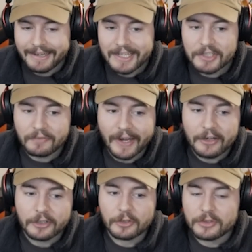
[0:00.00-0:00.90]
is
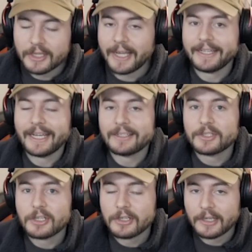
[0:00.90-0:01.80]
very good
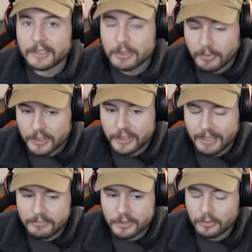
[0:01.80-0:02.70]
against squishy
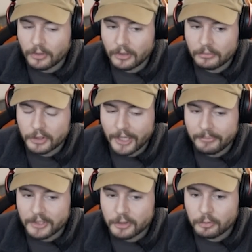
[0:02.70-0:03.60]
champs or
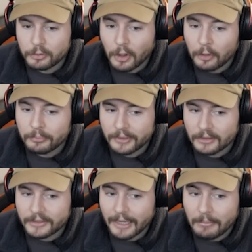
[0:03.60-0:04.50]
champions who don't
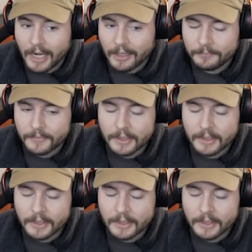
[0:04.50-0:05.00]
build MR.